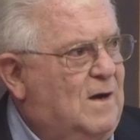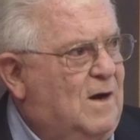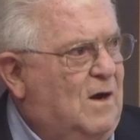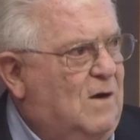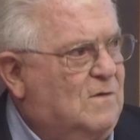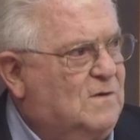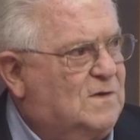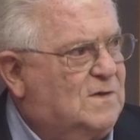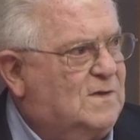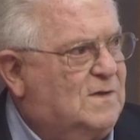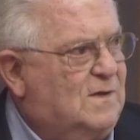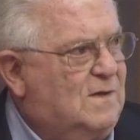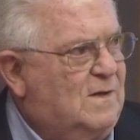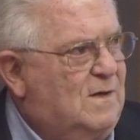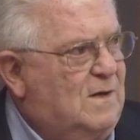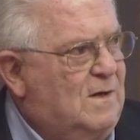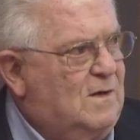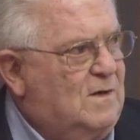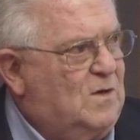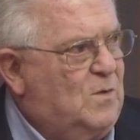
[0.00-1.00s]
hosts
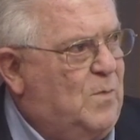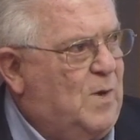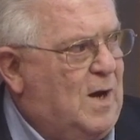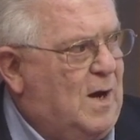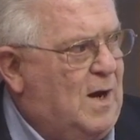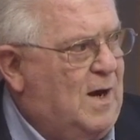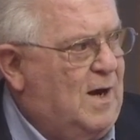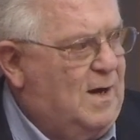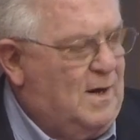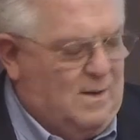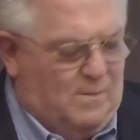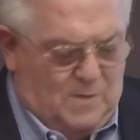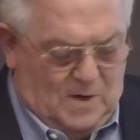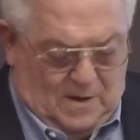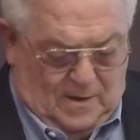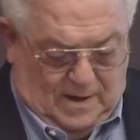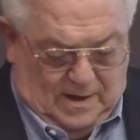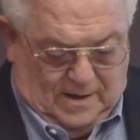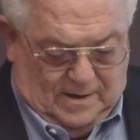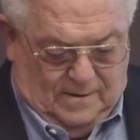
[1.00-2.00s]
to buy
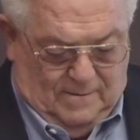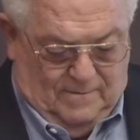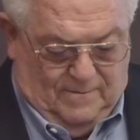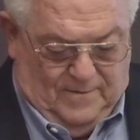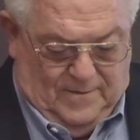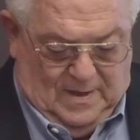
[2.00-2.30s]
American.